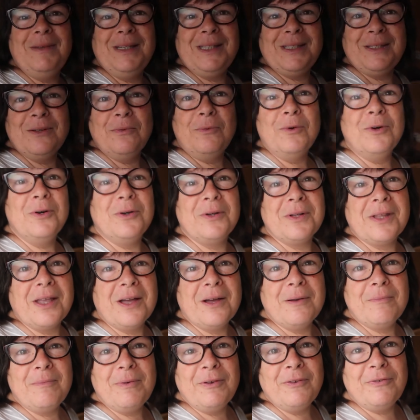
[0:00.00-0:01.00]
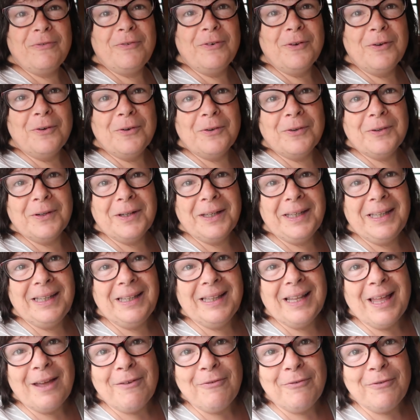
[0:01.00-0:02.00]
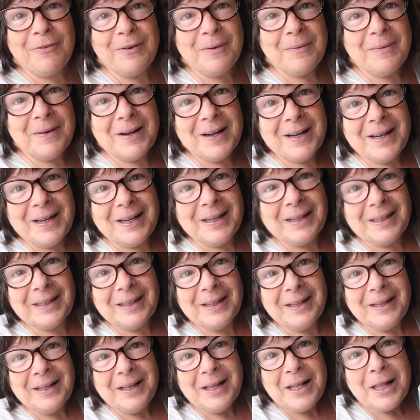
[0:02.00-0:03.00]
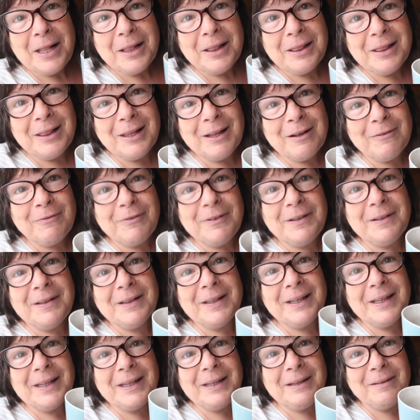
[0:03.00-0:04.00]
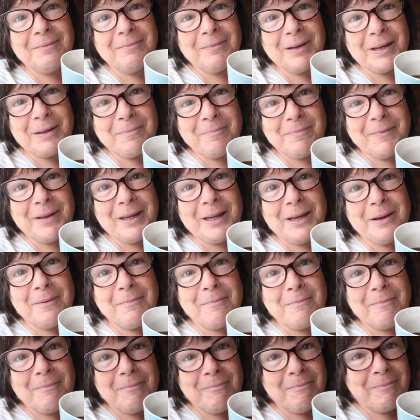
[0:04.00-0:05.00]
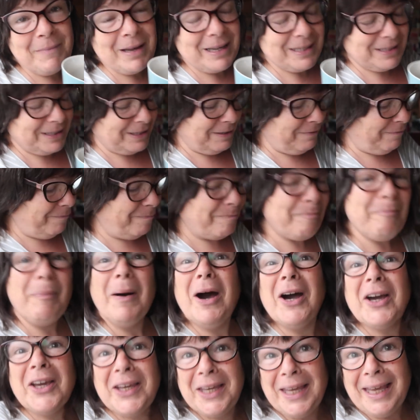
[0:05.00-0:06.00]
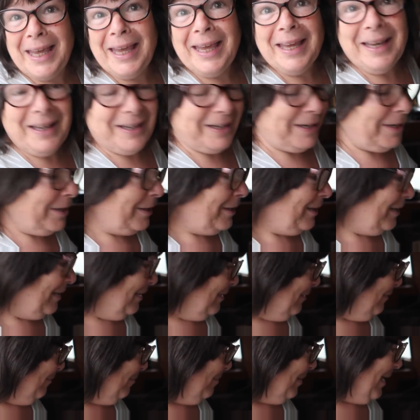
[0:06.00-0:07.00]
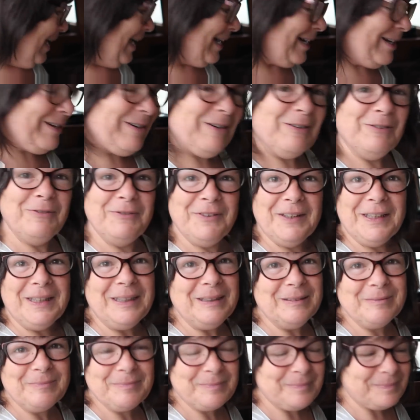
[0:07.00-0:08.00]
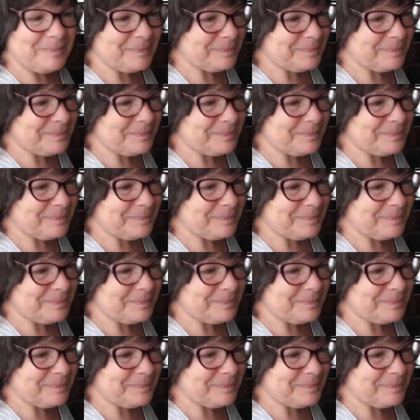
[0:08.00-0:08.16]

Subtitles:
Mr. Warner, before he left for work, lovingly made me a massive bucket of black coffee.